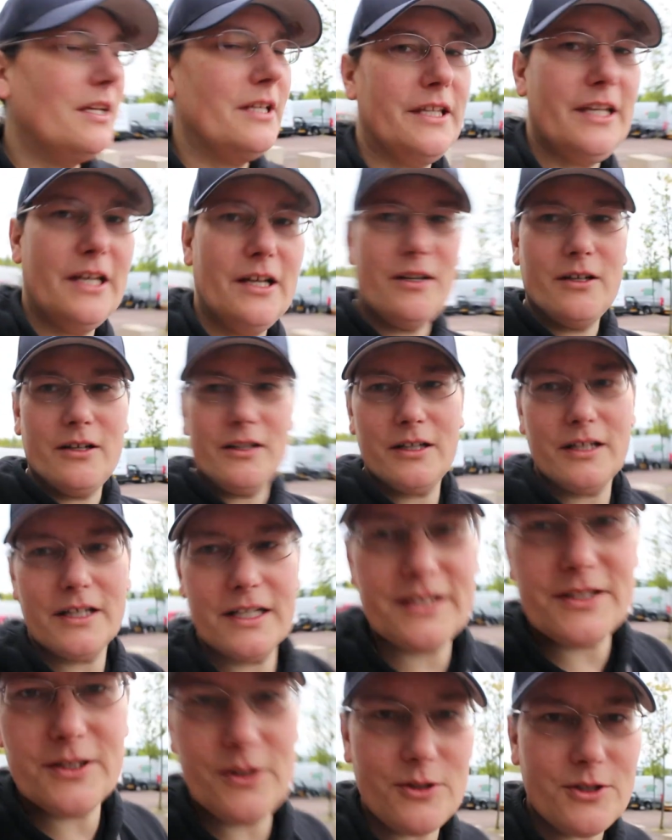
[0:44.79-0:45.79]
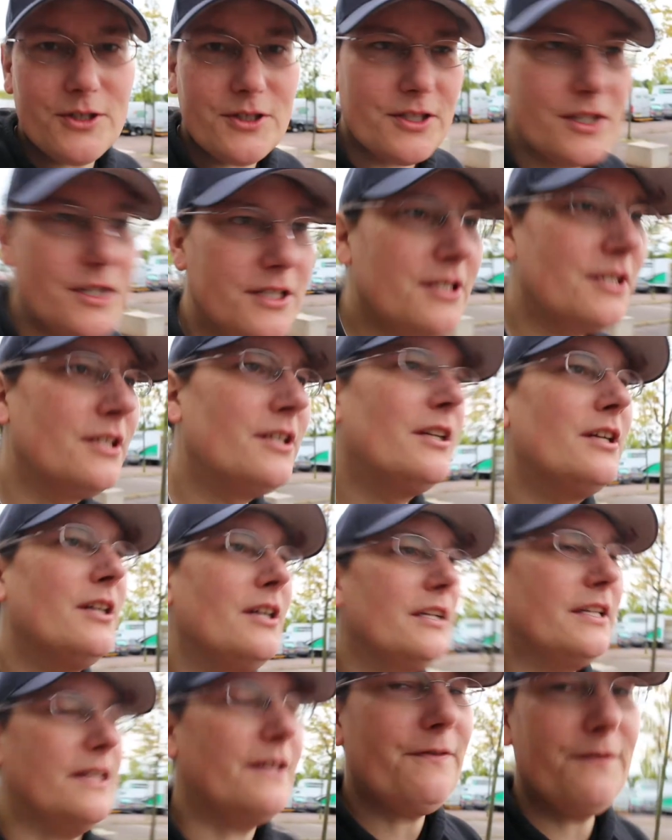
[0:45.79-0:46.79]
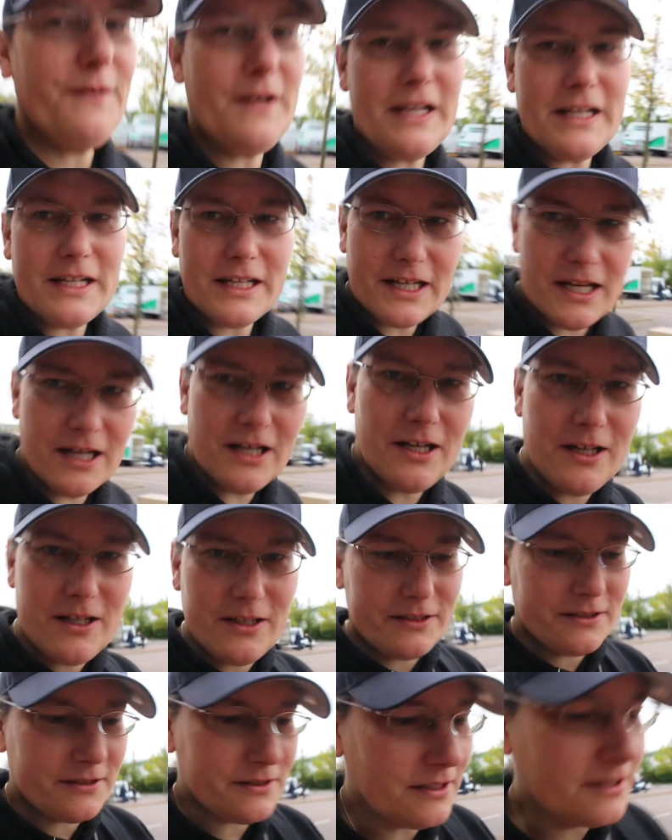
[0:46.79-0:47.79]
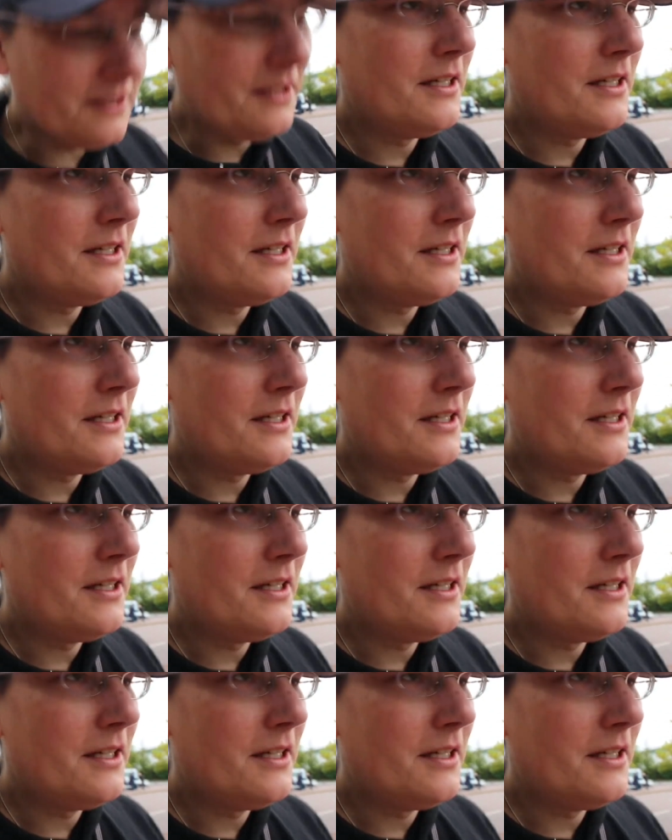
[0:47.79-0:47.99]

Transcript: You're exhausted, your feet are hurting,